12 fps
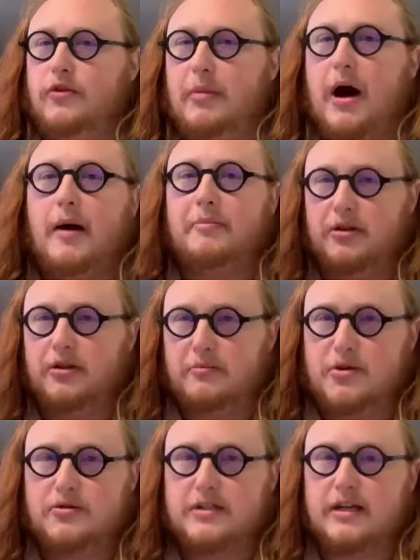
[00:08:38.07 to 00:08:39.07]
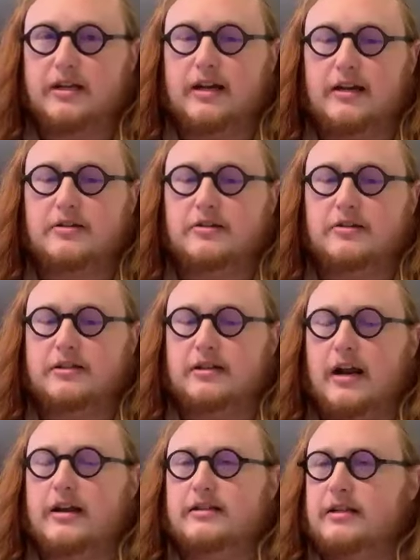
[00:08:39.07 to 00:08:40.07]
the popular music into your
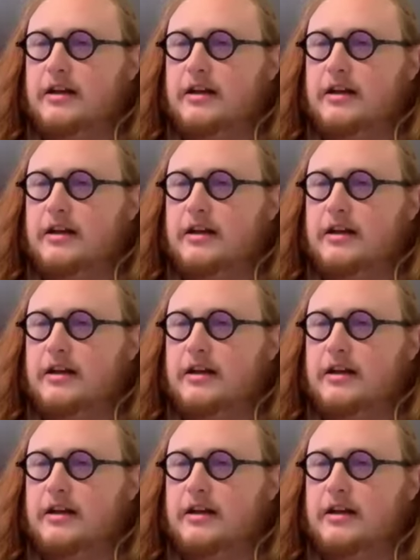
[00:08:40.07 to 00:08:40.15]
studies,